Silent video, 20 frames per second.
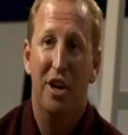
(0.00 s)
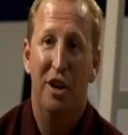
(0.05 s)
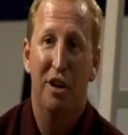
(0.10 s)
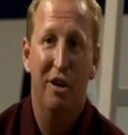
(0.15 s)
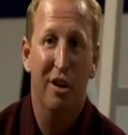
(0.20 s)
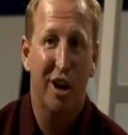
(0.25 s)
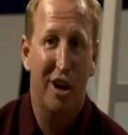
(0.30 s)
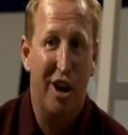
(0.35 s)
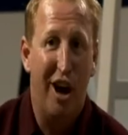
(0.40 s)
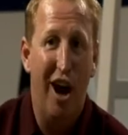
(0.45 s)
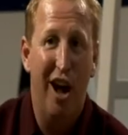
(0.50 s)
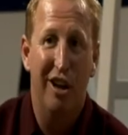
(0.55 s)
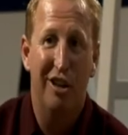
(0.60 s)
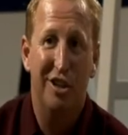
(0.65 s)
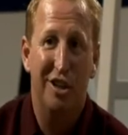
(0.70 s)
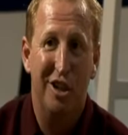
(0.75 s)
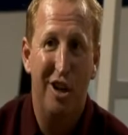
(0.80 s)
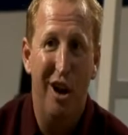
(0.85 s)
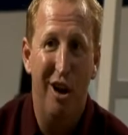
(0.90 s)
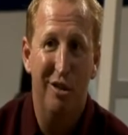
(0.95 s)
You're a
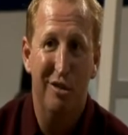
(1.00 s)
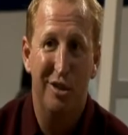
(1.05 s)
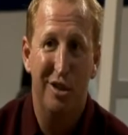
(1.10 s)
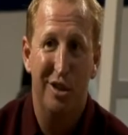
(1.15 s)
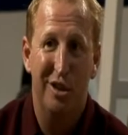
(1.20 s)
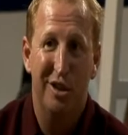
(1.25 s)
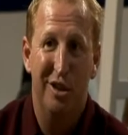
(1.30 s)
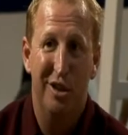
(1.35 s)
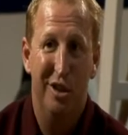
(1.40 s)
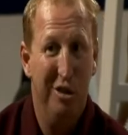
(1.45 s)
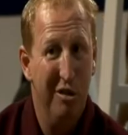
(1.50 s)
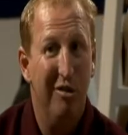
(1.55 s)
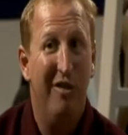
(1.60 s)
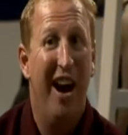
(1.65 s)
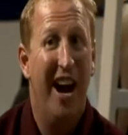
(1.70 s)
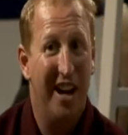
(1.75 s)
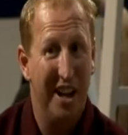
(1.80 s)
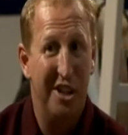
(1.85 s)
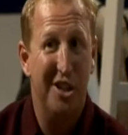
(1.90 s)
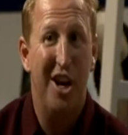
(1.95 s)
college coach. You've
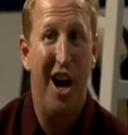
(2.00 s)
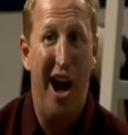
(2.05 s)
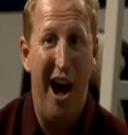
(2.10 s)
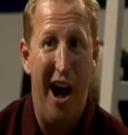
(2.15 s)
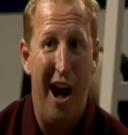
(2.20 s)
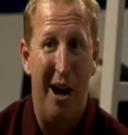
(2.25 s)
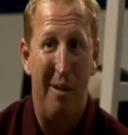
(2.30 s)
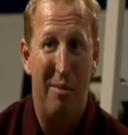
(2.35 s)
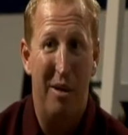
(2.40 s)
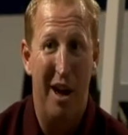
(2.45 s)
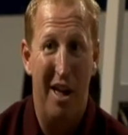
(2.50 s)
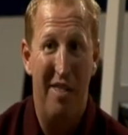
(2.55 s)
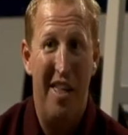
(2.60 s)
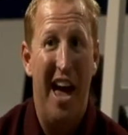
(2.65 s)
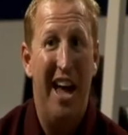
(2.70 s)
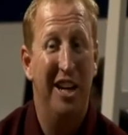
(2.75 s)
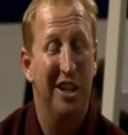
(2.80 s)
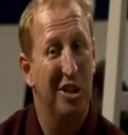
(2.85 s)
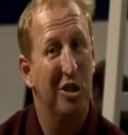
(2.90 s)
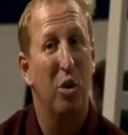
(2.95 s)
got a job, and
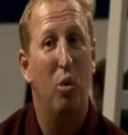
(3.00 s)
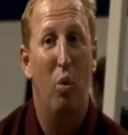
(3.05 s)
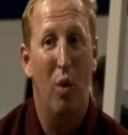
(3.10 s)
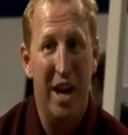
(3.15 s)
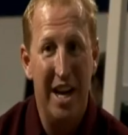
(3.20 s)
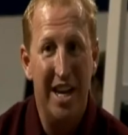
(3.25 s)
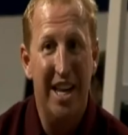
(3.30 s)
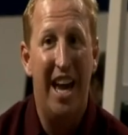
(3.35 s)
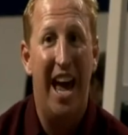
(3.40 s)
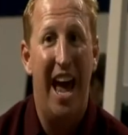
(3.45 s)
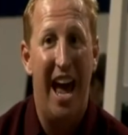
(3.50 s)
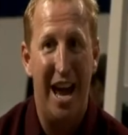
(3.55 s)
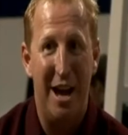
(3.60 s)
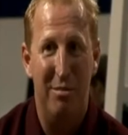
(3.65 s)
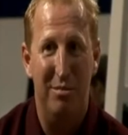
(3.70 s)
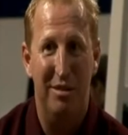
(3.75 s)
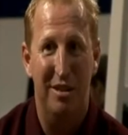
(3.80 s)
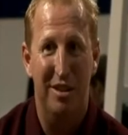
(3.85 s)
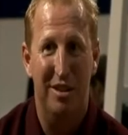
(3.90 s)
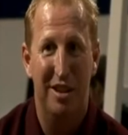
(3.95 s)
that is to win
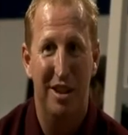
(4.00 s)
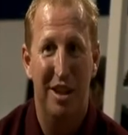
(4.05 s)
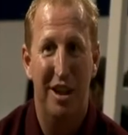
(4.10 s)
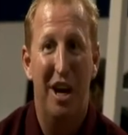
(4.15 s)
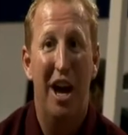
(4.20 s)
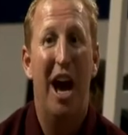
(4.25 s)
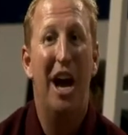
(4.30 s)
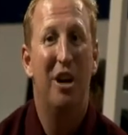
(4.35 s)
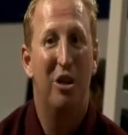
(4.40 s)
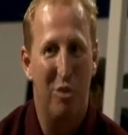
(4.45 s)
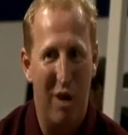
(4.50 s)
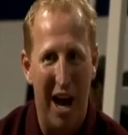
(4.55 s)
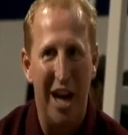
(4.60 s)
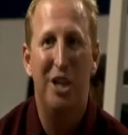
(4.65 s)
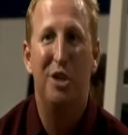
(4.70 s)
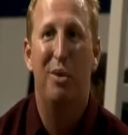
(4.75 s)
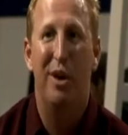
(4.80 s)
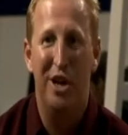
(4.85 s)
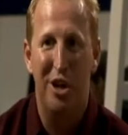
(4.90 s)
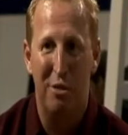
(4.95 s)
games and
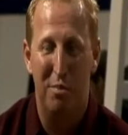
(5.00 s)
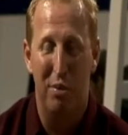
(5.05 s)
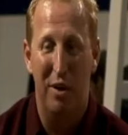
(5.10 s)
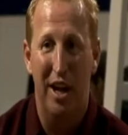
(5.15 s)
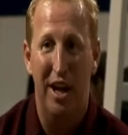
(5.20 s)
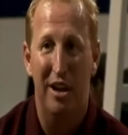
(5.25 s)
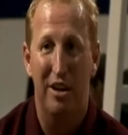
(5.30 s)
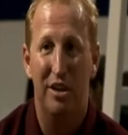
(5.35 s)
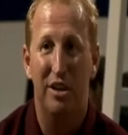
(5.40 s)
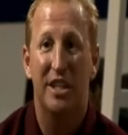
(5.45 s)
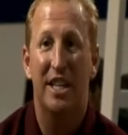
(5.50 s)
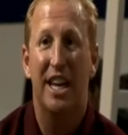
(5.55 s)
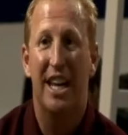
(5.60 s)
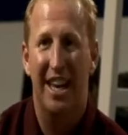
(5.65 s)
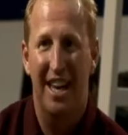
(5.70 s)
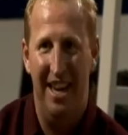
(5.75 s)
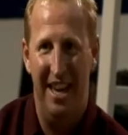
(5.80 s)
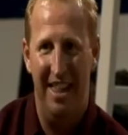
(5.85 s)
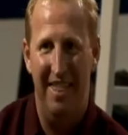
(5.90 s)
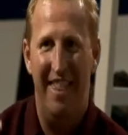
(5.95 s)
graduate your players
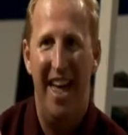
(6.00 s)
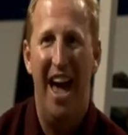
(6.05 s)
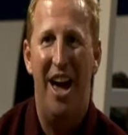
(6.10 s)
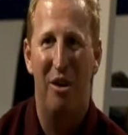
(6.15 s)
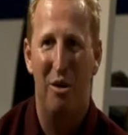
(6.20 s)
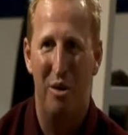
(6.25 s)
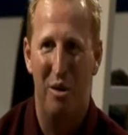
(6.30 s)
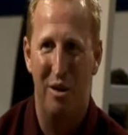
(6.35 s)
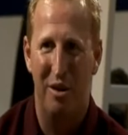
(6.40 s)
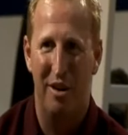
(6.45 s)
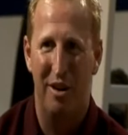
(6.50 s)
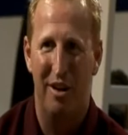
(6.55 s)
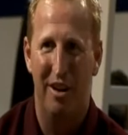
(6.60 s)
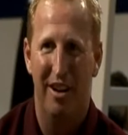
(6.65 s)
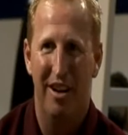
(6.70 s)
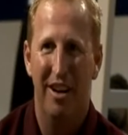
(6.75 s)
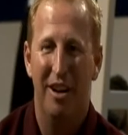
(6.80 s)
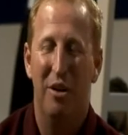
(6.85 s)
in that order.